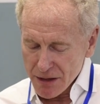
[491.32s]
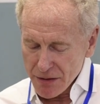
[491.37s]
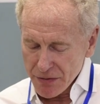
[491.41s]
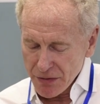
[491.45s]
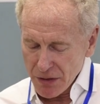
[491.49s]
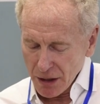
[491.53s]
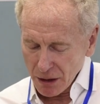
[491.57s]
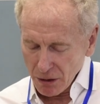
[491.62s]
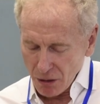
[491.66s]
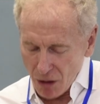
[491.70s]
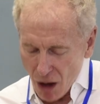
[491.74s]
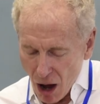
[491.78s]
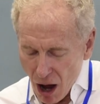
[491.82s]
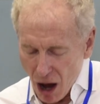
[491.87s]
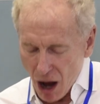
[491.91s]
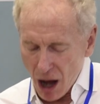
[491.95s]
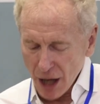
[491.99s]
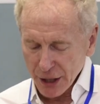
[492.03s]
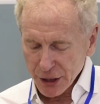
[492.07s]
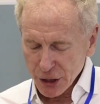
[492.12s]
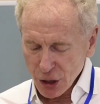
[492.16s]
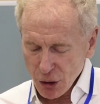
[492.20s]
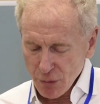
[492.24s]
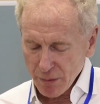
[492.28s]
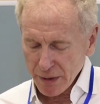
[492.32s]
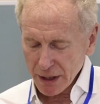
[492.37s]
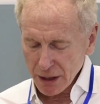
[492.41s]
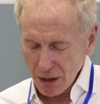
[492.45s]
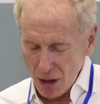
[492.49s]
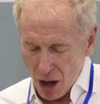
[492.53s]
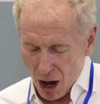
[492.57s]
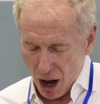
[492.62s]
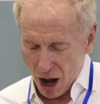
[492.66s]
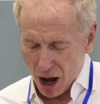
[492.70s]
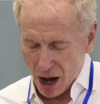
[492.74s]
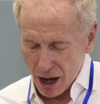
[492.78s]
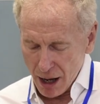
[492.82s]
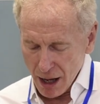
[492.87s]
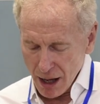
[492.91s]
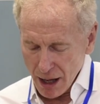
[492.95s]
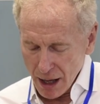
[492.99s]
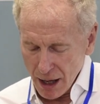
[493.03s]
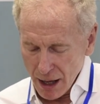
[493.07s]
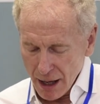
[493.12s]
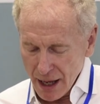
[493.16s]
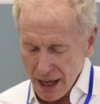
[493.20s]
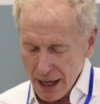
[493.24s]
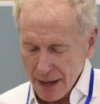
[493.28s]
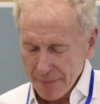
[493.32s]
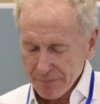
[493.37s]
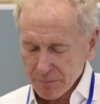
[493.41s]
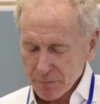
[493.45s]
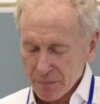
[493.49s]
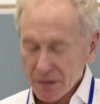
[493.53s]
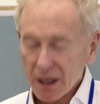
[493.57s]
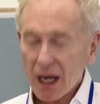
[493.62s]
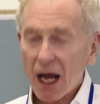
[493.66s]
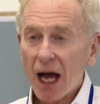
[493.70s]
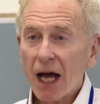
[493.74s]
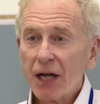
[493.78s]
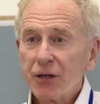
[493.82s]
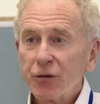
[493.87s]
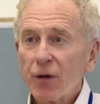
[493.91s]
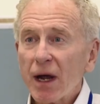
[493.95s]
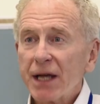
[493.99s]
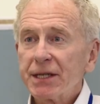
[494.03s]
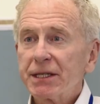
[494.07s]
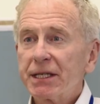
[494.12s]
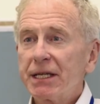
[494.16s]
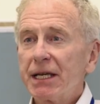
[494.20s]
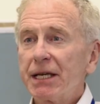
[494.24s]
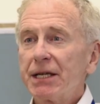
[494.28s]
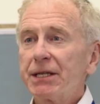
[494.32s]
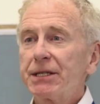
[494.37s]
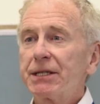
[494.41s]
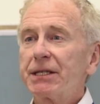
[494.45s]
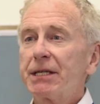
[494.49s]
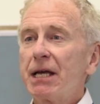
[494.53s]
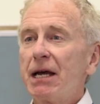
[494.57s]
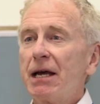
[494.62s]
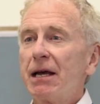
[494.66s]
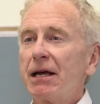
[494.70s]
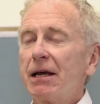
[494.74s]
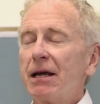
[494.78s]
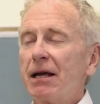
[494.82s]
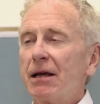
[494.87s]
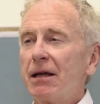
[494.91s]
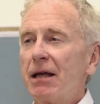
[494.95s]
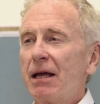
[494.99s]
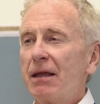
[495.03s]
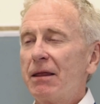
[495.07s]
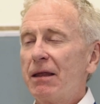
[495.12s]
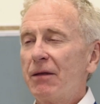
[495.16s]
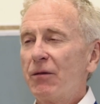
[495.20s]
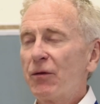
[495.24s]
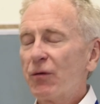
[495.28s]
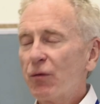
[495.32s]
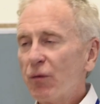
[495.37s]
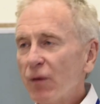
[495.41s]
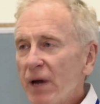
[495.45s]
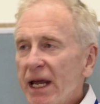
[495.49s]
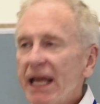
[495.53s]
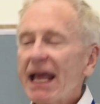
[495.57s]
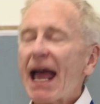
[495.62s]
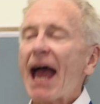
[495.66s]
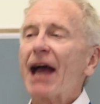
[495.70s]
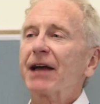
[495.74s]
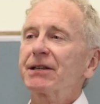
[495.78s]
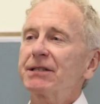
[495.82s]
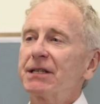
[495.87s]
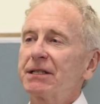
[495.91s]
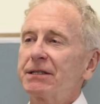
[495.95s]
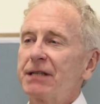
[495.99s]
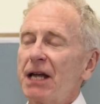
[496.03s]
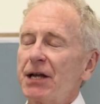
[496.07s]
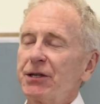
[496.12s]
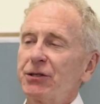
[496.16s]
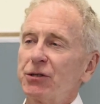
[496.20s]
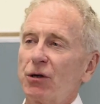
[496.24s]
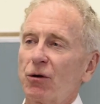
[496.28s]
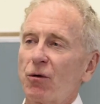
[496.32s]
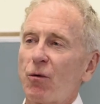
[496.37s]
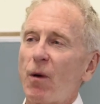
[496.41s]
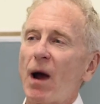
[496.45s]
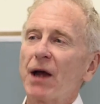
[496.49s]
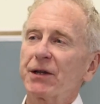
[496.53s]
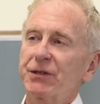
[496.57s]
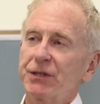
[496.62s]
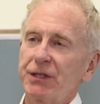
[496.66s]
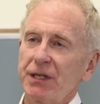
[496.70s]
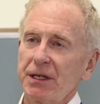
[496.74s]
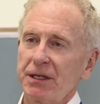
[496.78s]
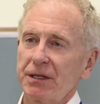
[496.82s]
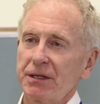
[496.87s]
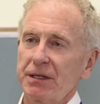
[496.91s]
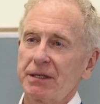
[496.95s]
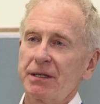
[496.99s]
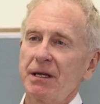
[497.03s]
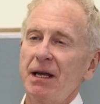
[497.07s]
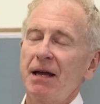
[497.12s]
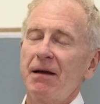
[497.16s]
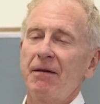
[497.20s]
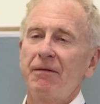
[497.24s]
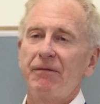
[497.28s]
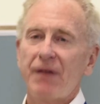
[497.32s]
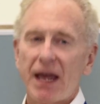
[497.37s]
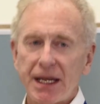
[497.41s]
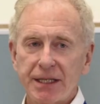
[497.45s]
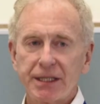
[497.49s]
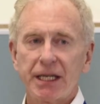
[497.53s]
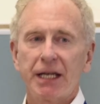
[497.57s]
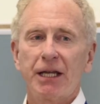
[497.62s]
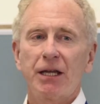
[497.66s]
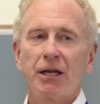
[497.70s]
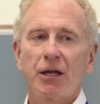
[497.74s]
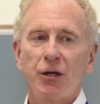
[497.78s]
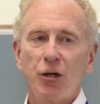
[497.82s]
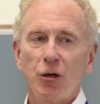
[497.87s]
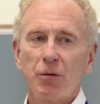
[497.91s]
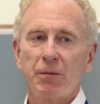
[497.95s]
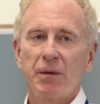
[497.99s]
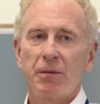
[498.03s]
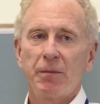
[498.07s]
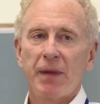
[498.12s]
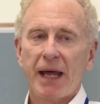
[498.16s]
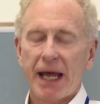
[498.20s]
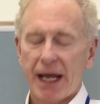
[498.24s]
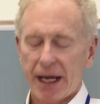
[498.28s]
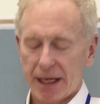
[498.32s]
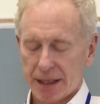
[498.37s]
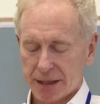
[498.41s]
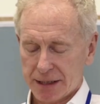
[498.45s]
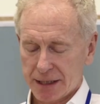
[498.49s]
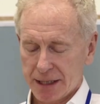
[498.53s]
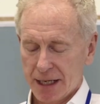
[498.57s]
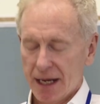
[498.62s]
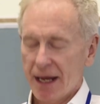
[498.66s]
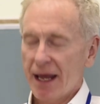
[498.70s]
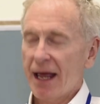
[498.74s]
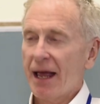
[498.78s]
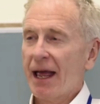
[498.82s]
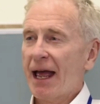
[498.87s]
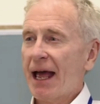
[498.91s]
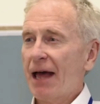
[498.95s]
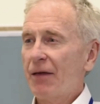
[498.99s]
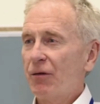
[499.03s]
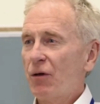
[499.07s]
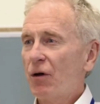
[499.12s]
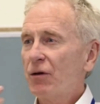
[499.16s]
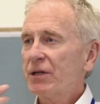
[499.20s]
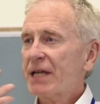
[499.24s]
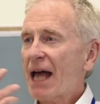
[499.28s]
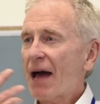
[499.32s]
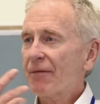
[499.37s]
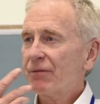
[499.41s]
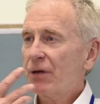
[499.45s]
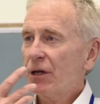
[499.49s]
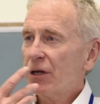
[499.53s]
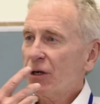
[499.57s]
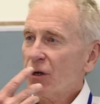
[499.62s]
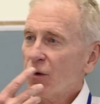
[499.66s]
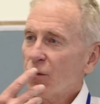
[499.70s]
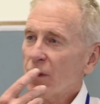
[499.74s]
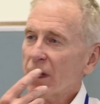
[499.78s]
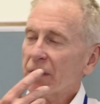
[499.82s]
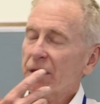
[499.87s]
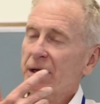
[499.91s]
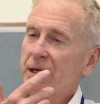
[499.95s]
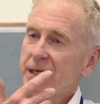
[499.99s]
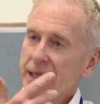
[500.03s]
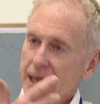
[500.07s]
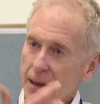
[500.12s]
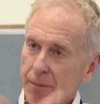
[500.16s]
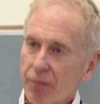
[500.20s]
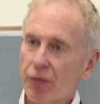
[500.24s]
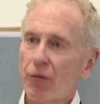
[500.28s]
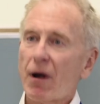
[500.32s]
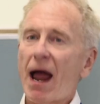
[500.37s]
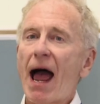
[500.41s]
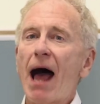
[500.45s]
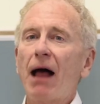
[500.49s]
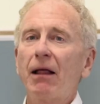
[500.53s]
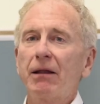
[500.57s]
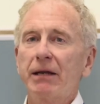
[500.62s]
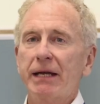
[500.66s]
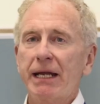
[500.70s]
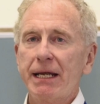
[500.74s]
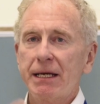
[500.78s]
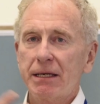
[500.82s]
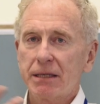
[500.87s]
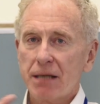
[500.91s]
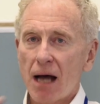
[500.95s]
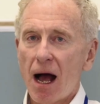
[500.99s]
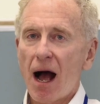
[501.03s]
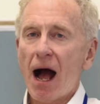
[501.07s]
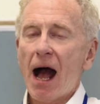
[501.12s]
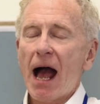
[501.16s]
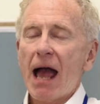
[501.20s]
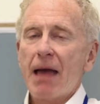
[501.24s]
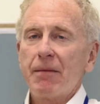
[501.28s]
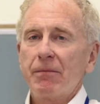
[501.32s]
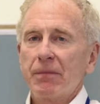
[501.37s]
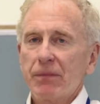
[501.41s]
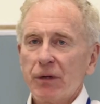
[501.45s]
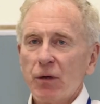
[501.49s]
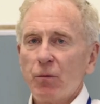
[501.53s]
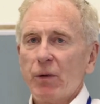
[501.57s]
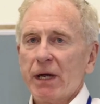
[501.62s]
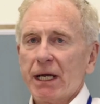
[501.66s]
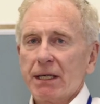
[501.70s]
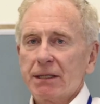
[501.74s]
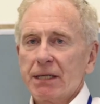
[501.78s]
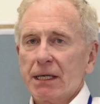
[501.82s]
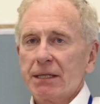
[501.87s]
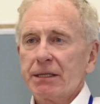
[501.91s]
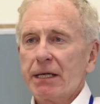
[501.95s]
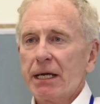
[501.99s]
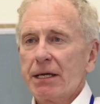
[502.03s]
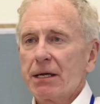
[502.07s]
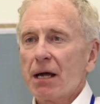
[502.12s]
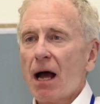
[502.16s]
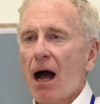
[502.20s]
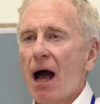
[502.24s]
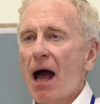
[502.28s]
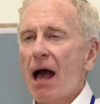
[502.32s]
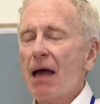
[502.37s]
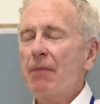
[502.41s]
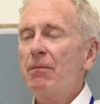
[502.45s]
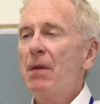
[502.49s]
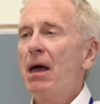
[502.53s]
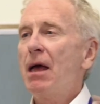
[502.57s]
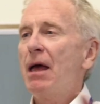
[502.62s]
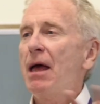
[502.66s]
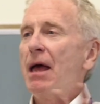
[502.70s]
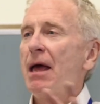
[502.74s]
the law, human law, addresses 3 existential questions facing human beings. And those have to do with temporality, time, we exist in time,